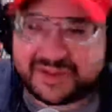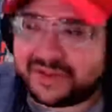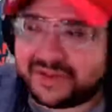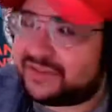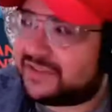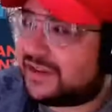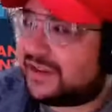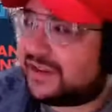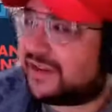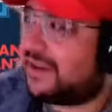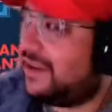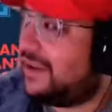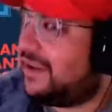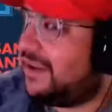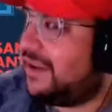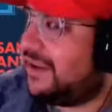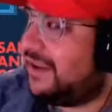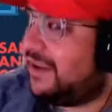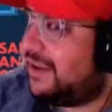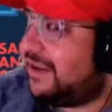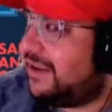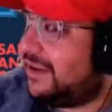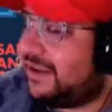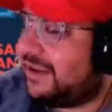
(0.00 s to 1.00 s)
And I was like,
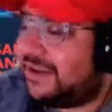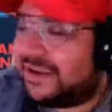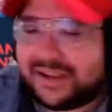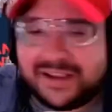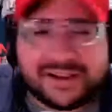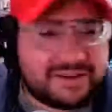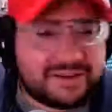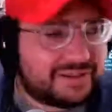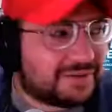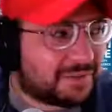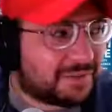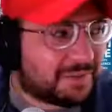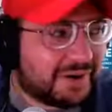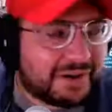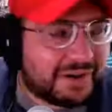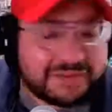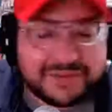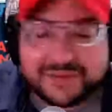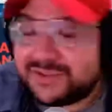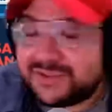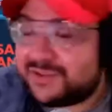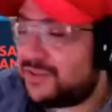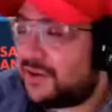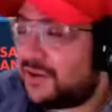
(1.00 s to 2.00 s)
I gotta look
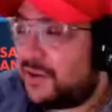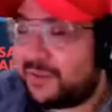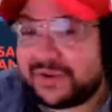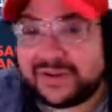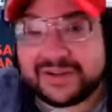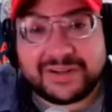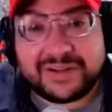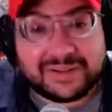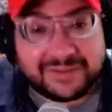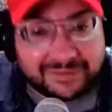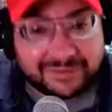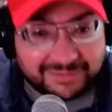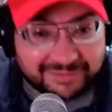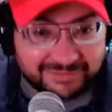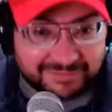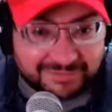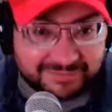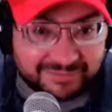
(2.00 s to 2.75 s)
around. There's no one here.